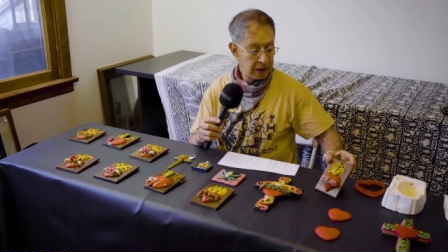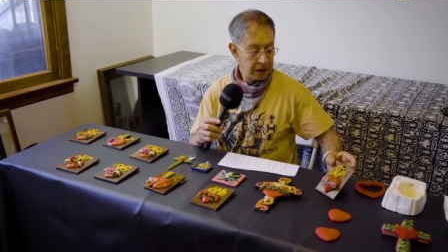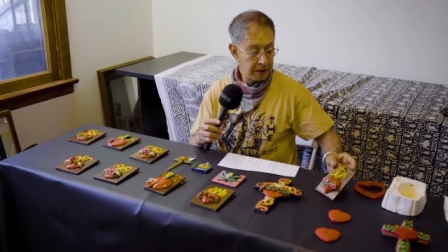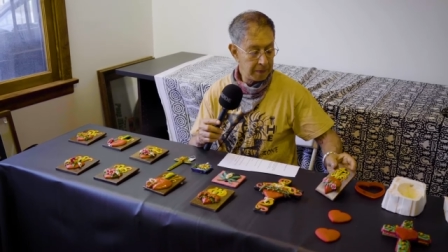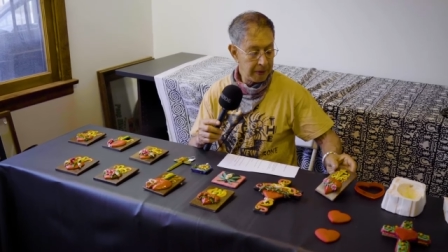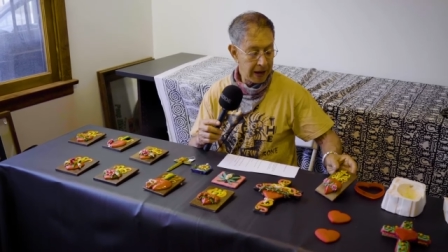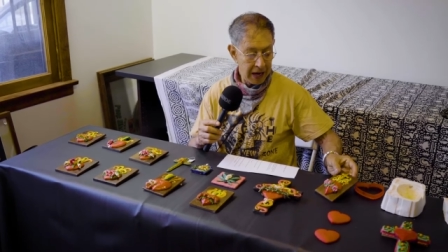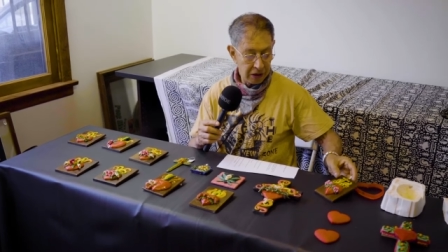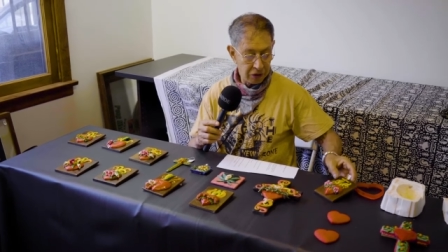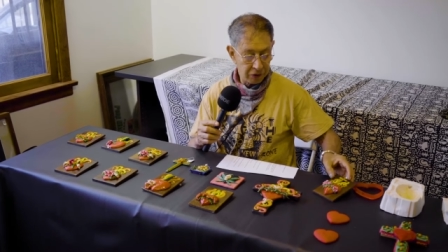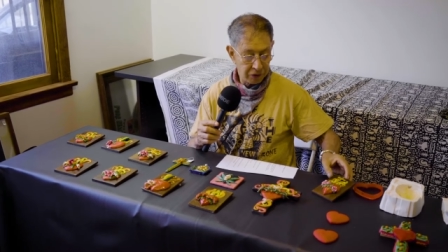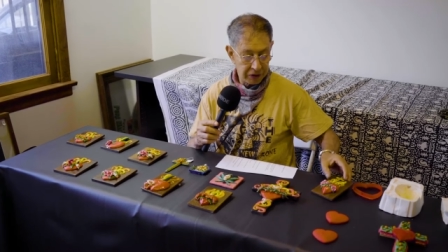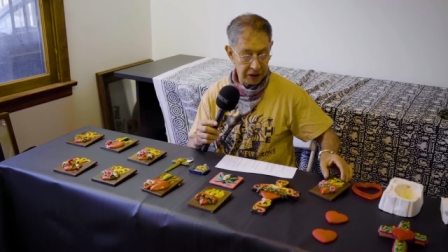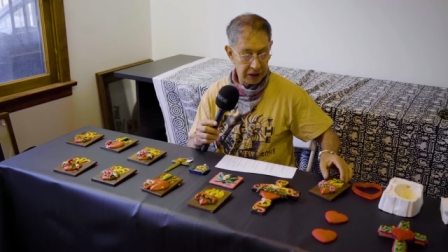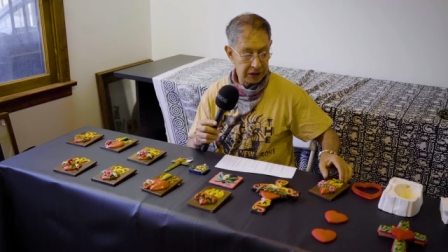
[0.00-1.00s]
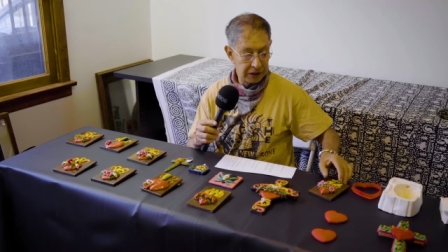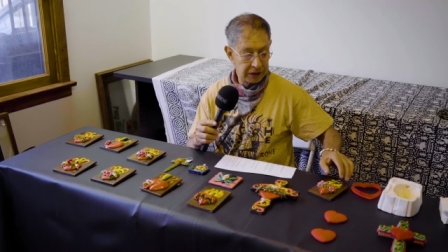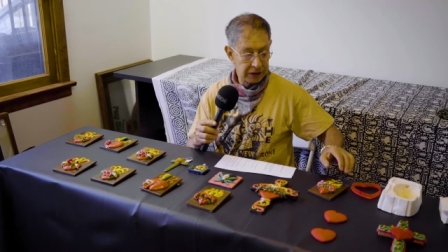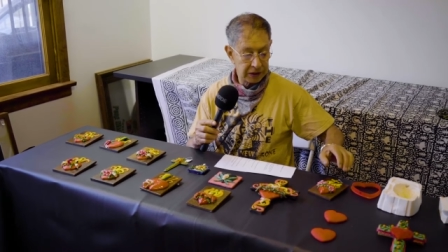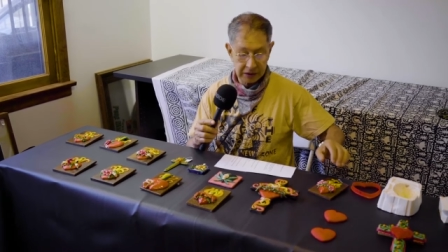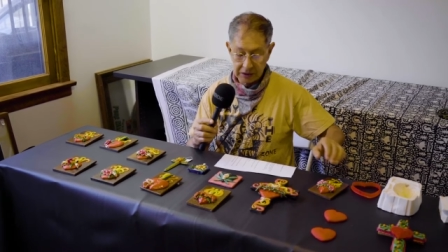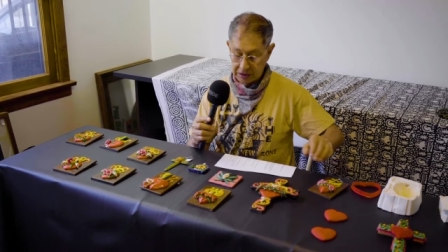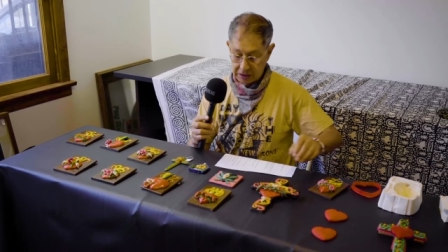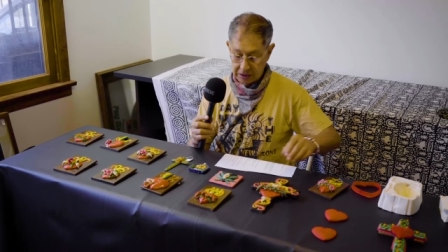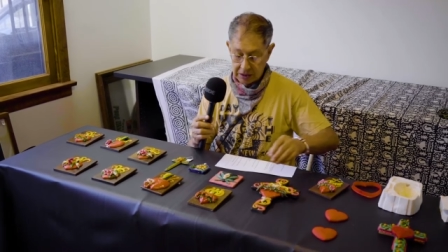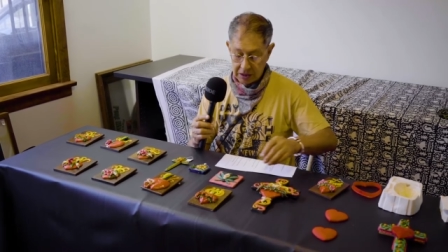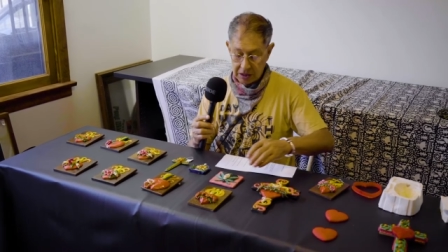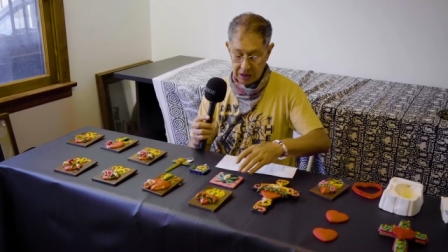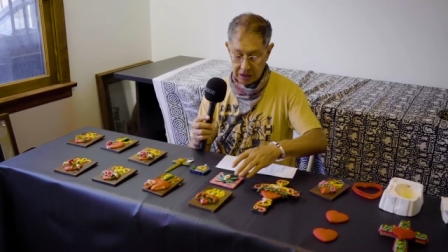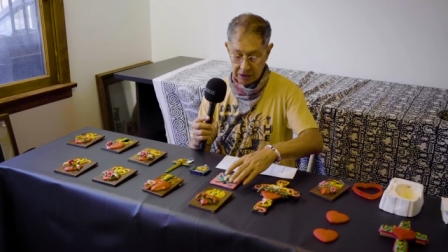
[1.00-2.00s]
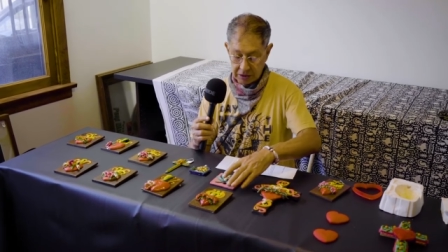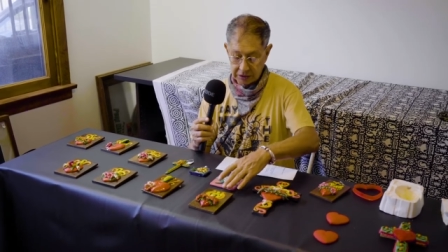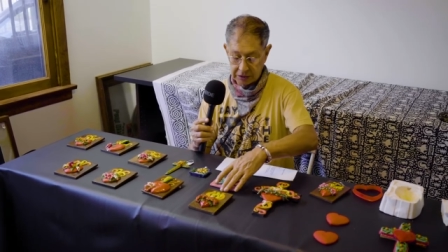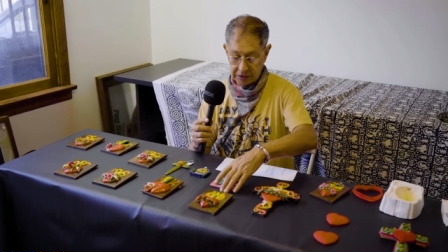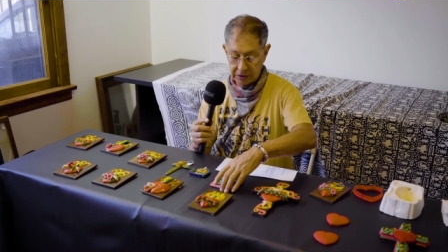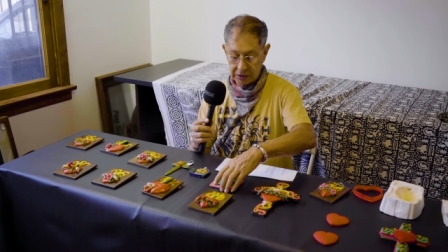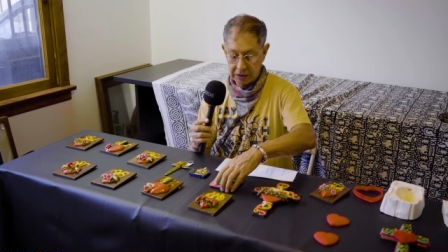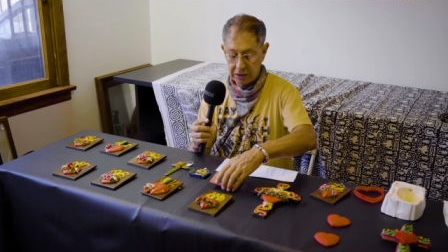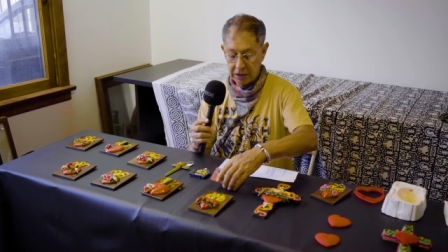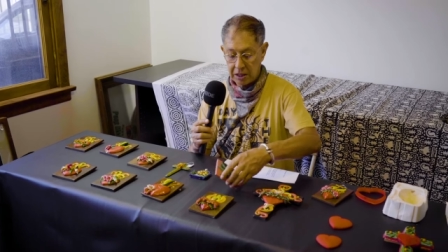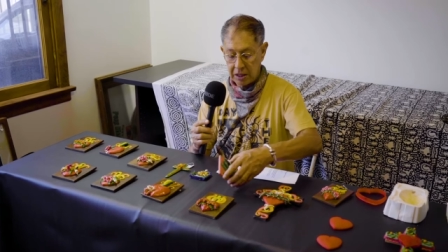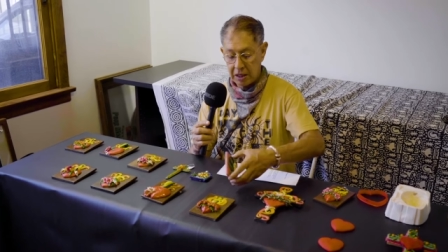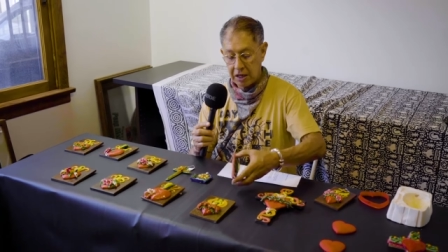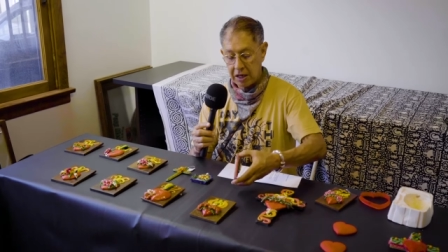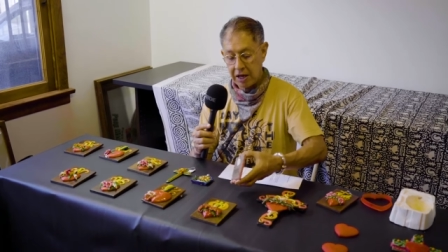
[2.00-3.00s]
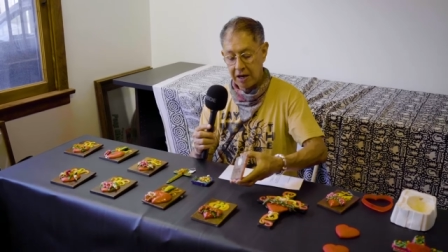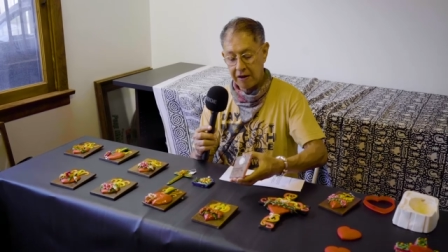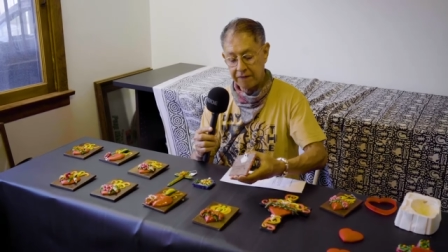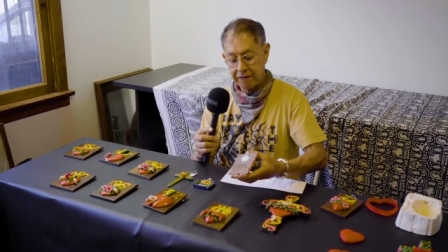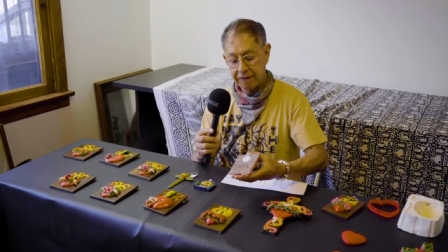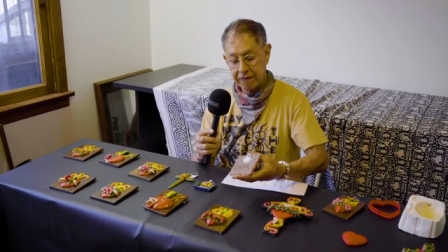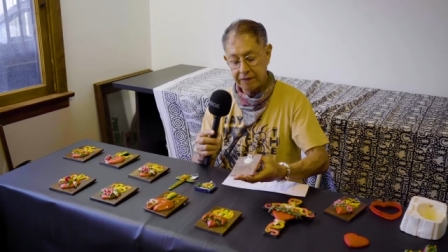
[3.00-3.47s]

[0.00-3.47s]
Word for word: The back of these hearts have